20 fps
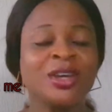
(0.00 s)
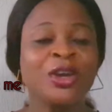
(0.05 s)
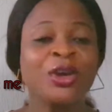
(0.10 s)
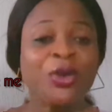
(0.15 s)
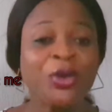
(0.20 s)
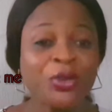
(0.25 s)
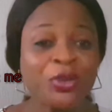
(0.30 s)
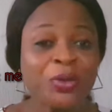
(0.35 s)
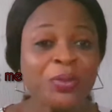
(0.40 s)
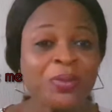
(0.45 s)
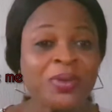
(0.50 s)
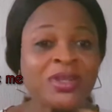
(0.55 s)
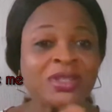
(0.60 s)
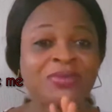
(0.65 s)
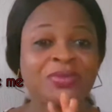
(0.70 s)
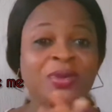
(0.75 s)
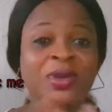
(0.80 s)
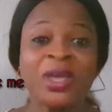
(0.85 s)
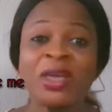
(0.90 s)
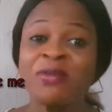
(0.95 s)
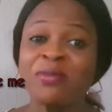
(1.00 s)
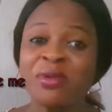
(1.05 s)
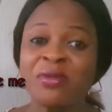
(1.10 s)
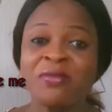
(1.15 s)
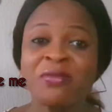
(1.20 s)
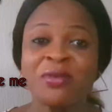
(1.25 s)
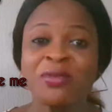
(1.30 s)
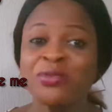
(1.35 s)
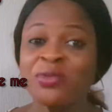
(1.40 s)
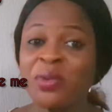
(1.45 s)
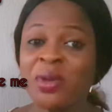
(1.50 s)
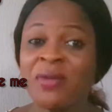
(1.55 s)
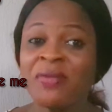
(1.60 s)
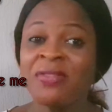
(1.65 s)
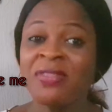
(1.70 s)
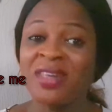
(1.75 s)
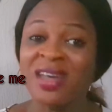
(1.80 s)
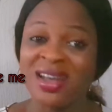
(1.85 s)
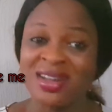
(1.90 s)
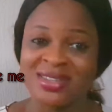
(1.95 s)
Could you please forgive me for doing
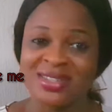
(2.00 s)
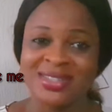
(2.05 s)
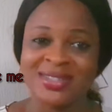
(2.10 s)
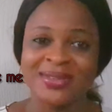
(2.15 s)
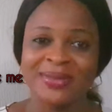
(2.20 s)
that?